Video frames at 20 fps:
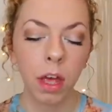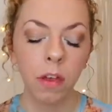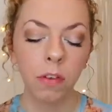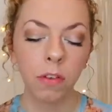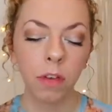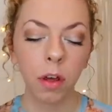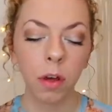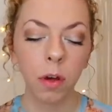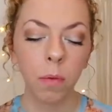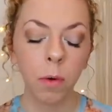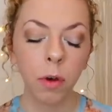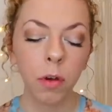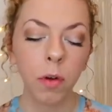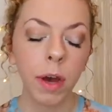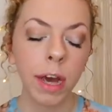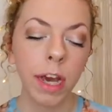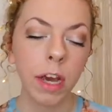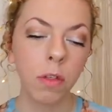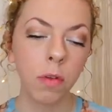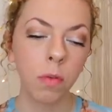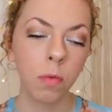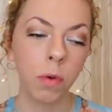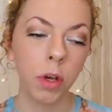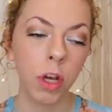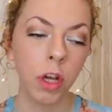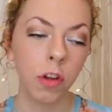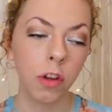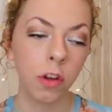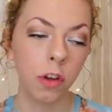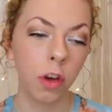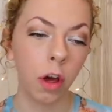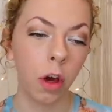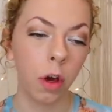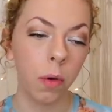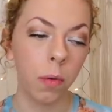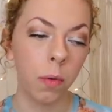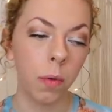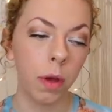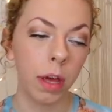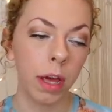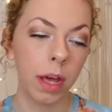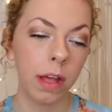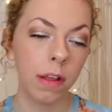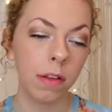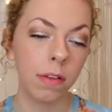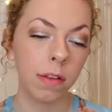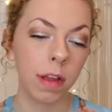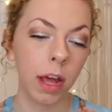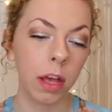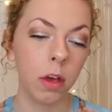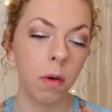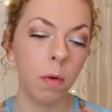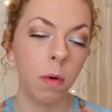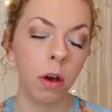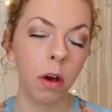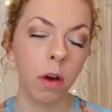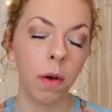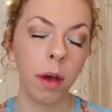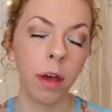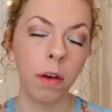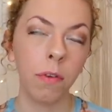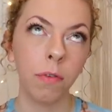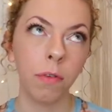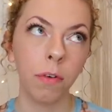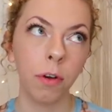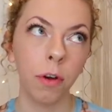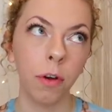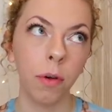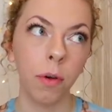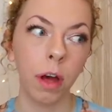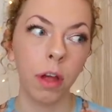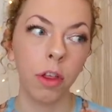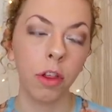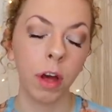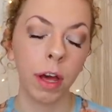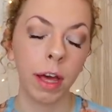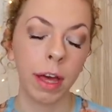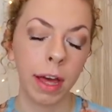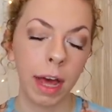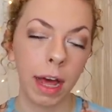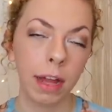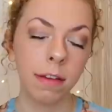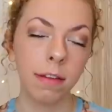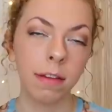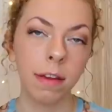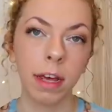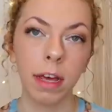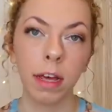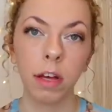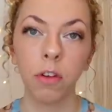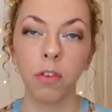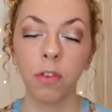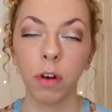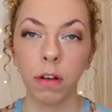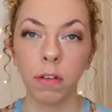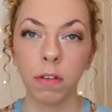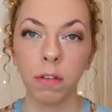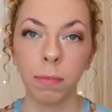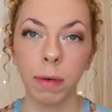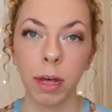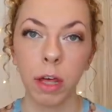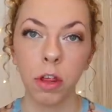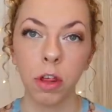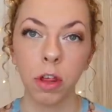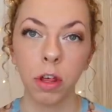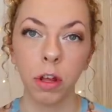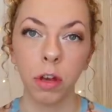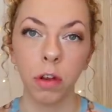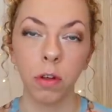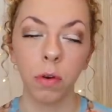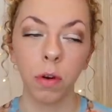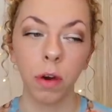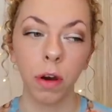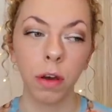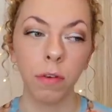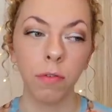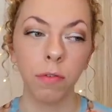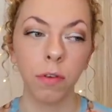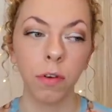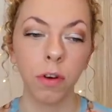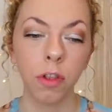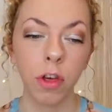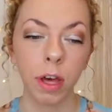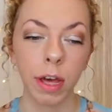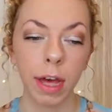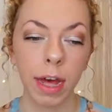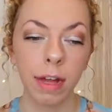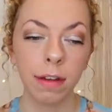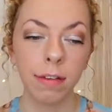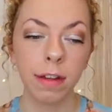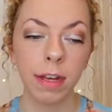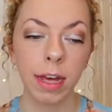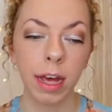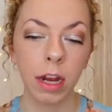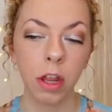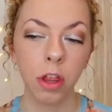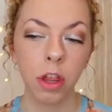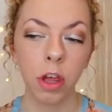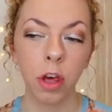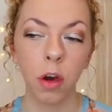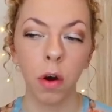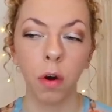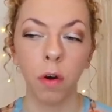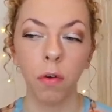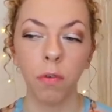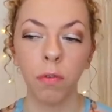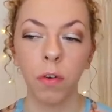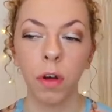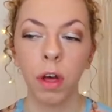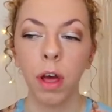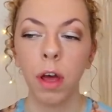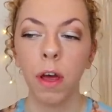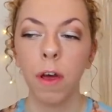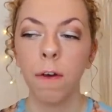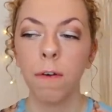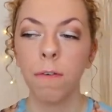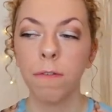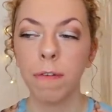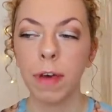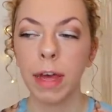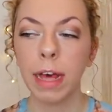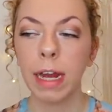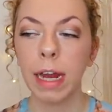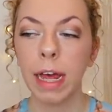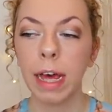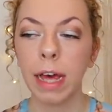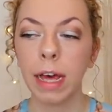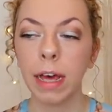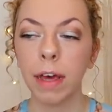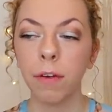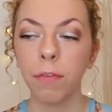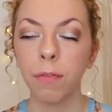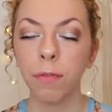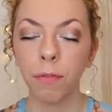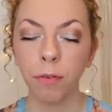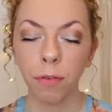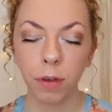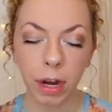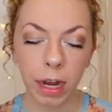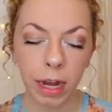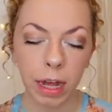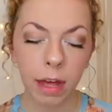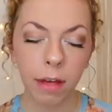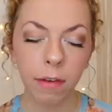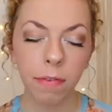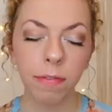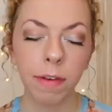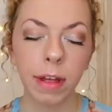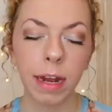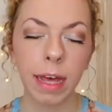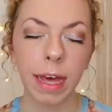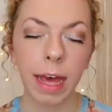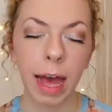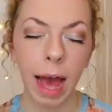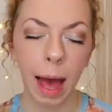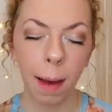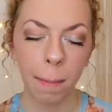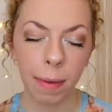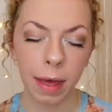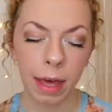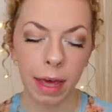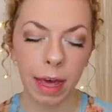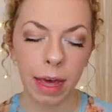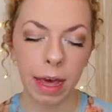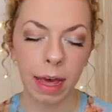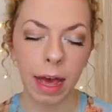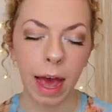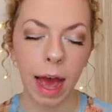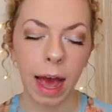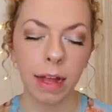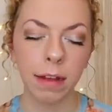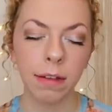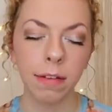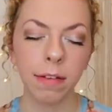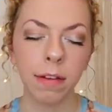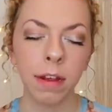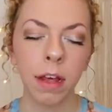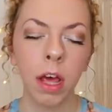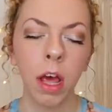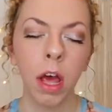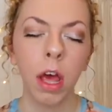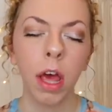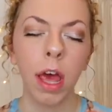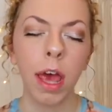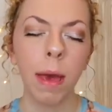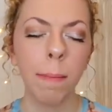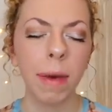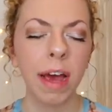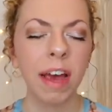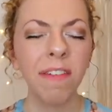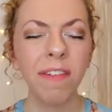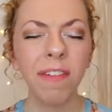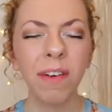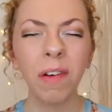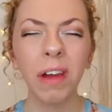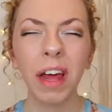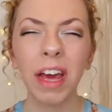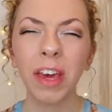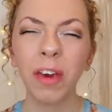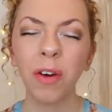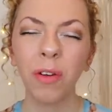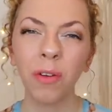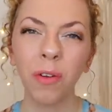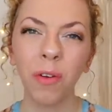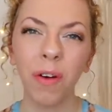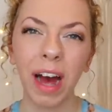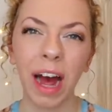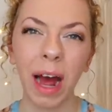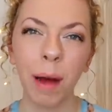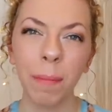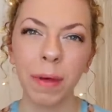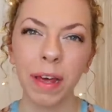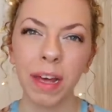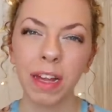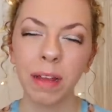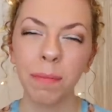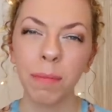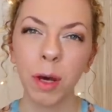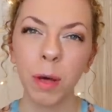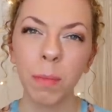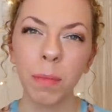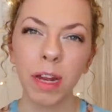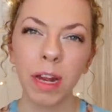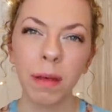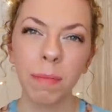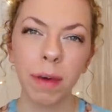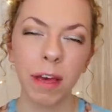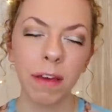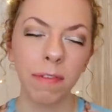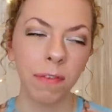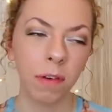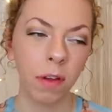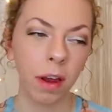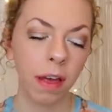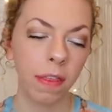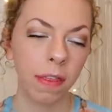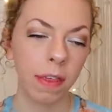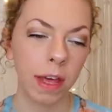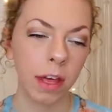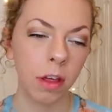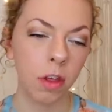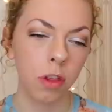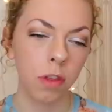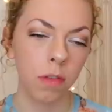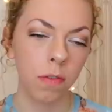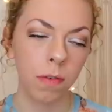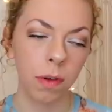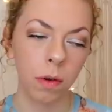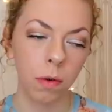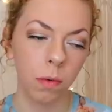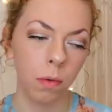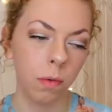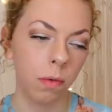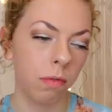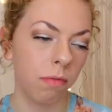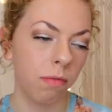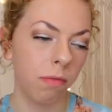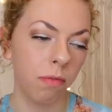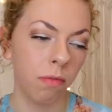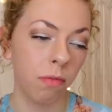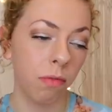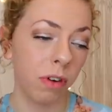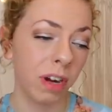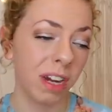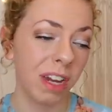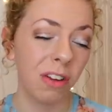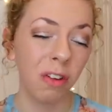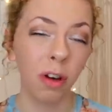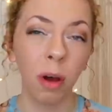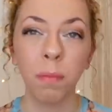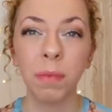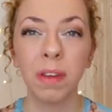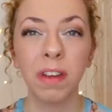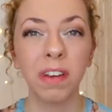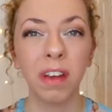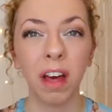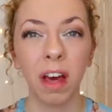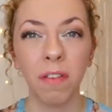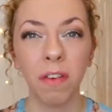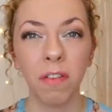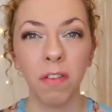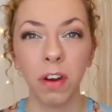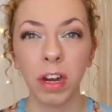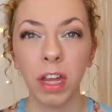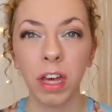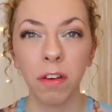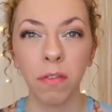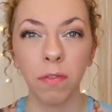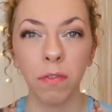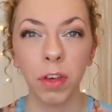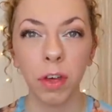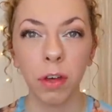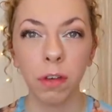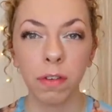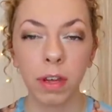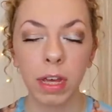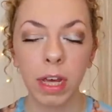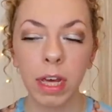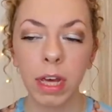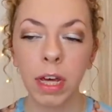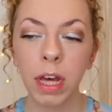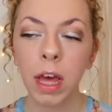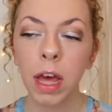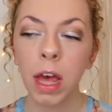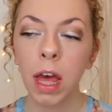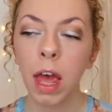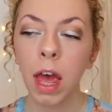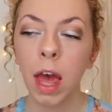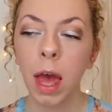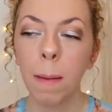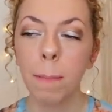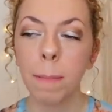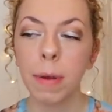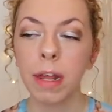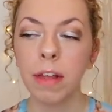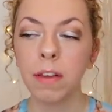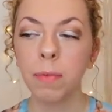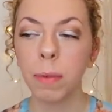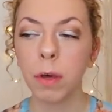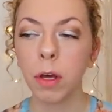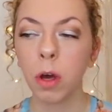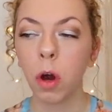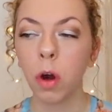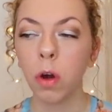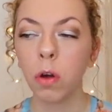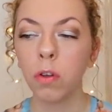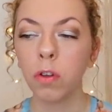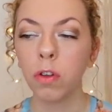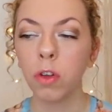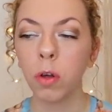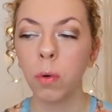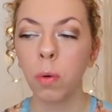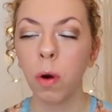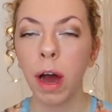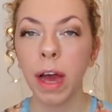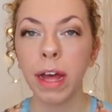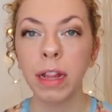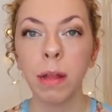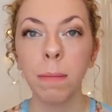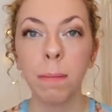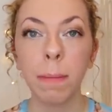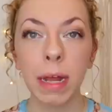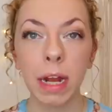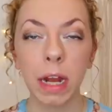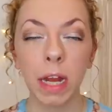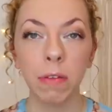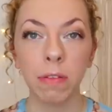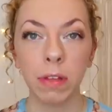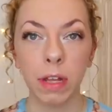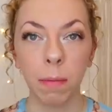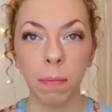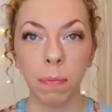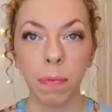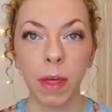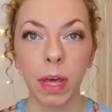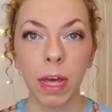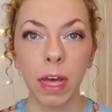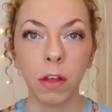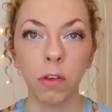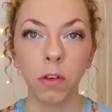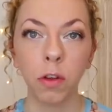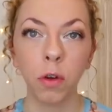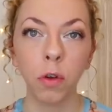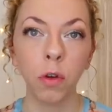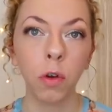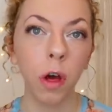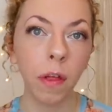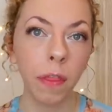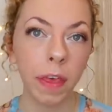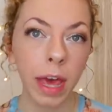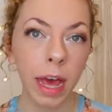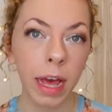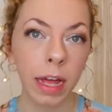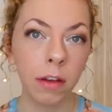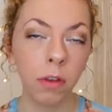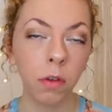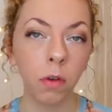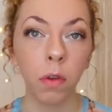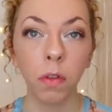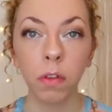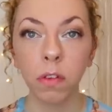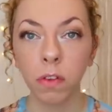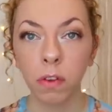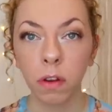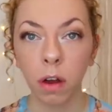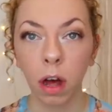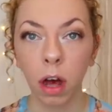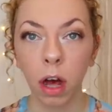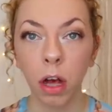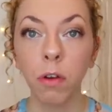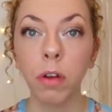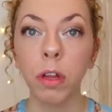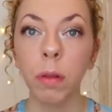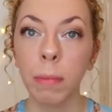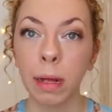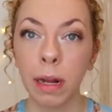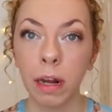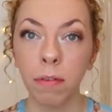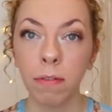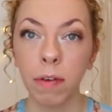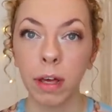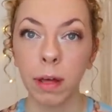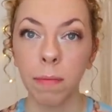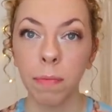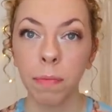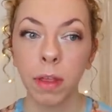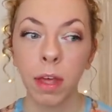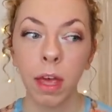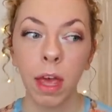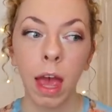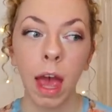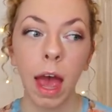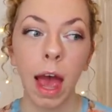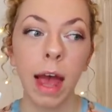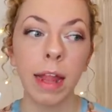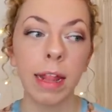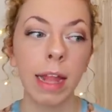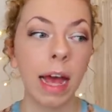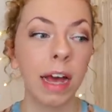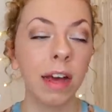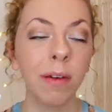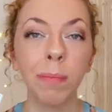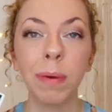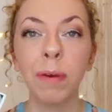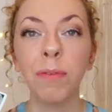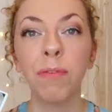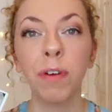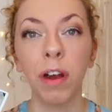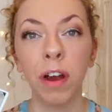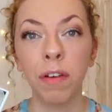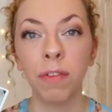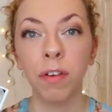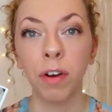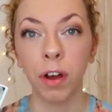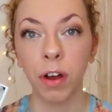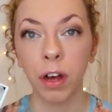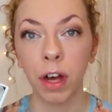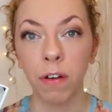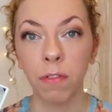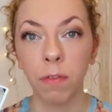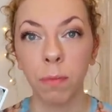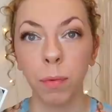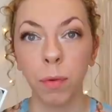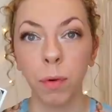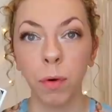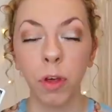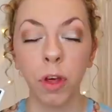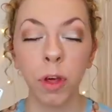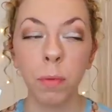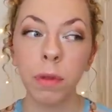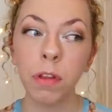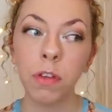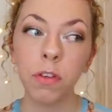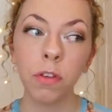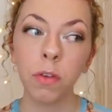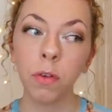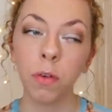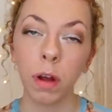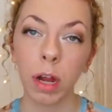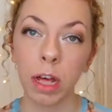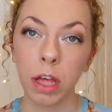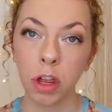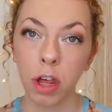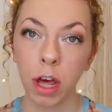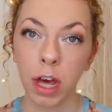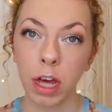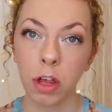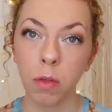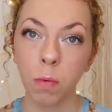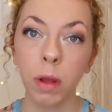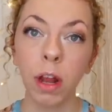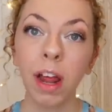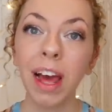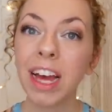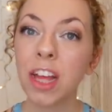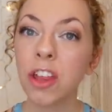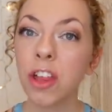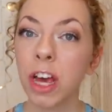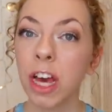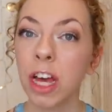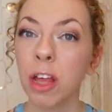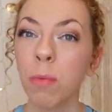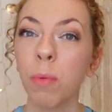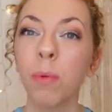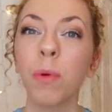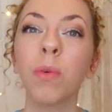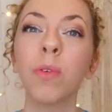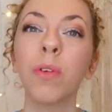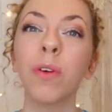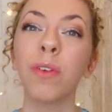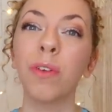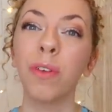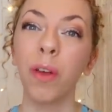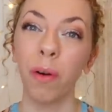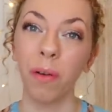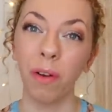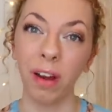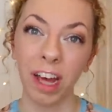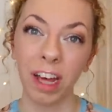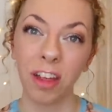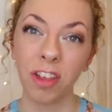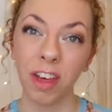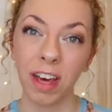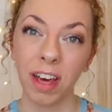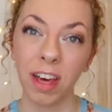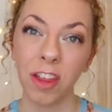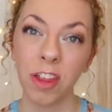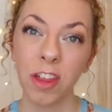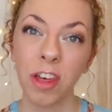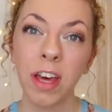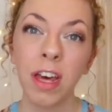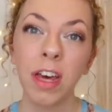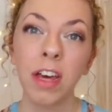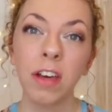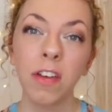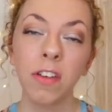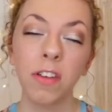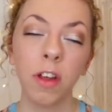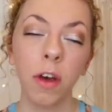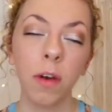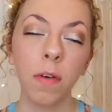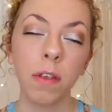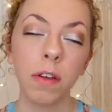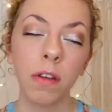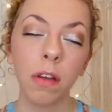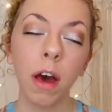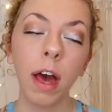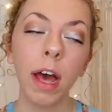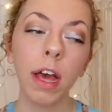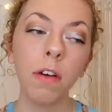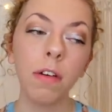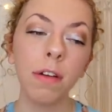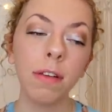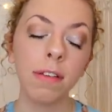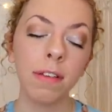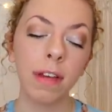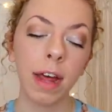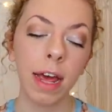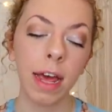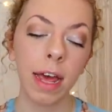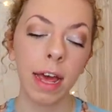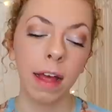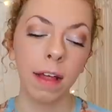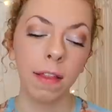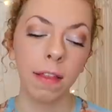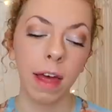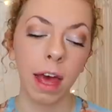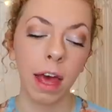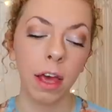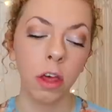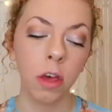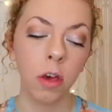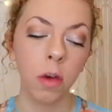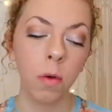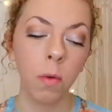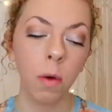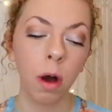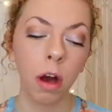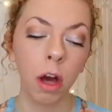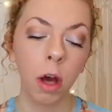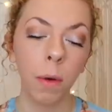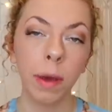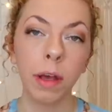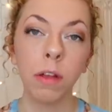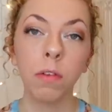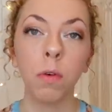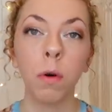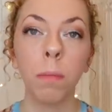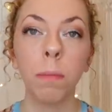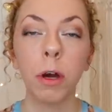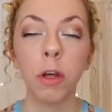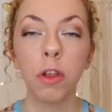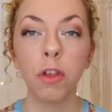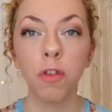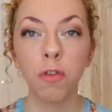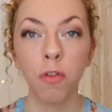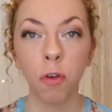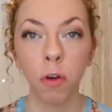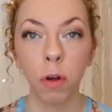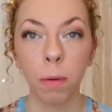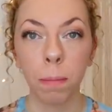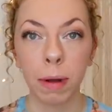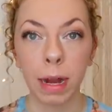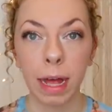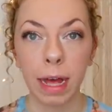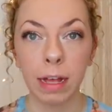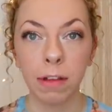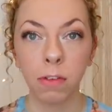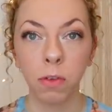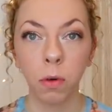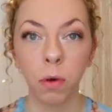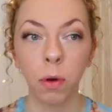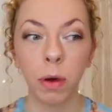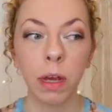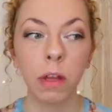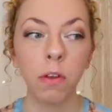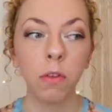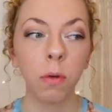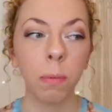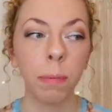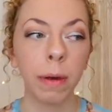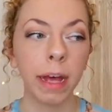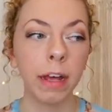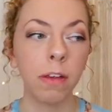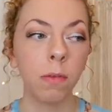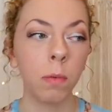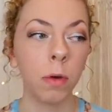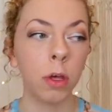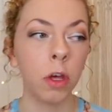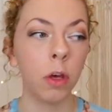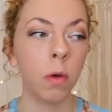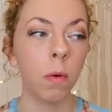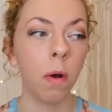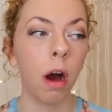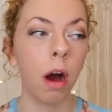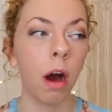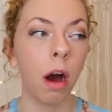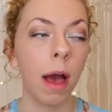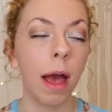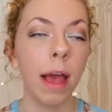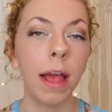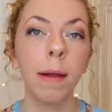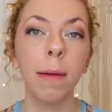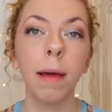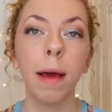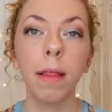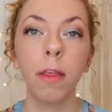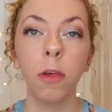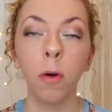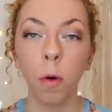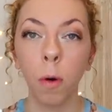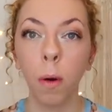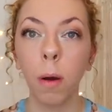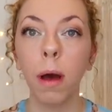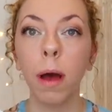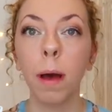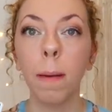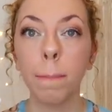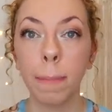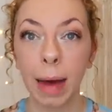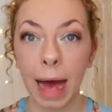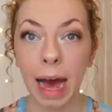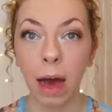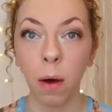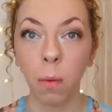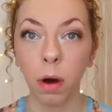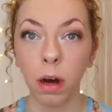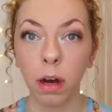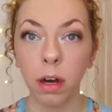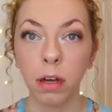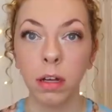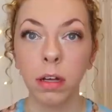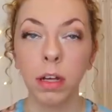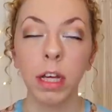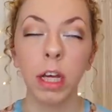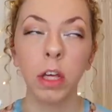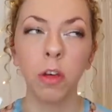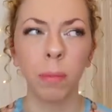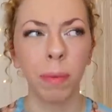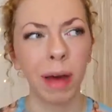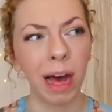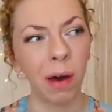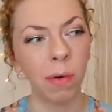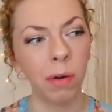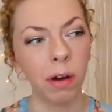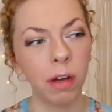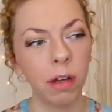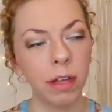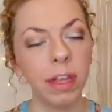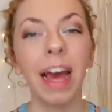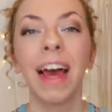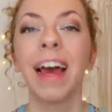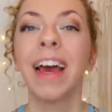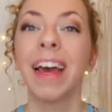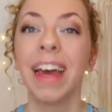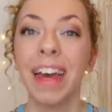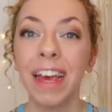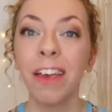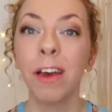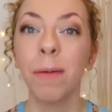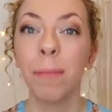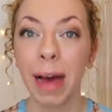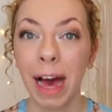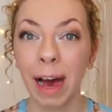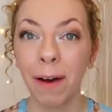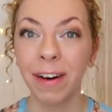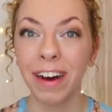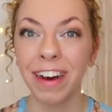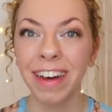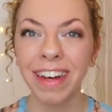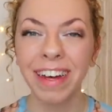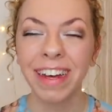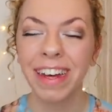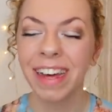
So what your angels want you to know is that you are going through a gigantic transformation. You're going through a gigantic energy of feeling free, feeling happy and it may feel like you're not happy at the moment. It may feel like things just feel really topsy turvy, really confusing. But it's because you are in the middle of something. So you're not at the end, you're not the start, you're in the middle of it. And that can be very, very uncomfortable. Humans do not like change. We like change, but we also don't like change. So the tiger is saying that you are going into a much stronger place. You're going into a place where you are in your power. In your power? Yeah, in your power.